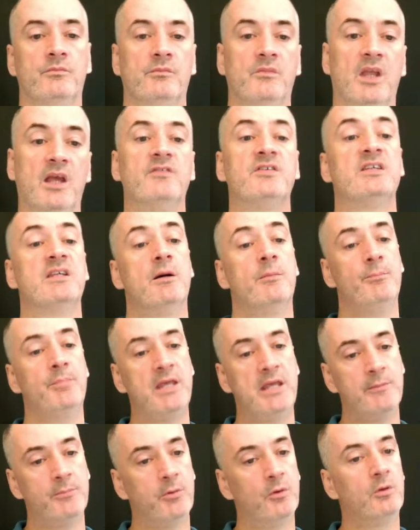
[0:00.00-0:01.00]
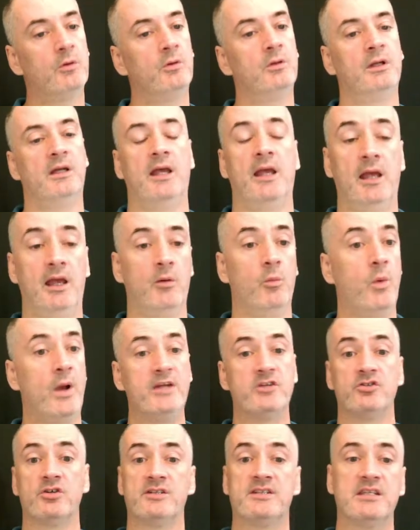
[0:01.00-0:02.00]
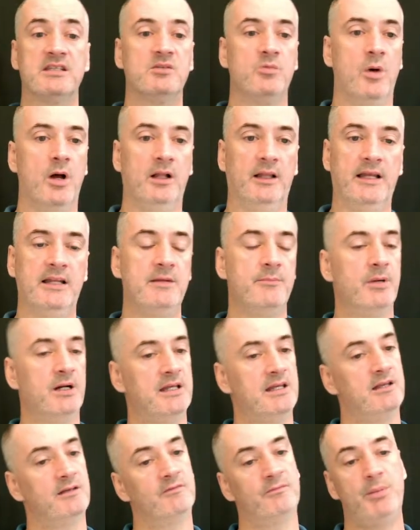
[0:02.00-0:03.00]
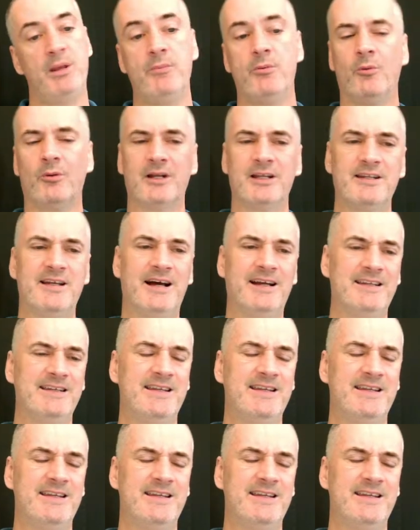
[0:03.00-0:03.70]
If some people, waitress as well, anybody, people want to dine and